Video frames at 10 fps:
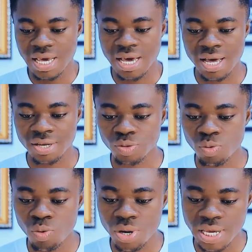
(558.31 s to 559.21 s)
Yeah,
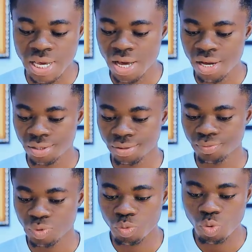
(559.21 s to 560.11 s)
so here
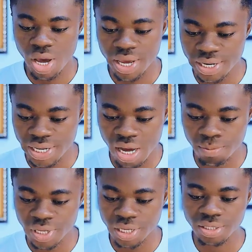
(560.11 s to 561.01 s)
we will end the
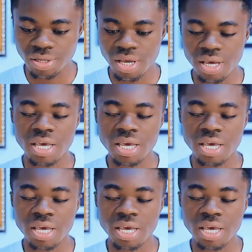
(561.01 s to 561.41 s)
update.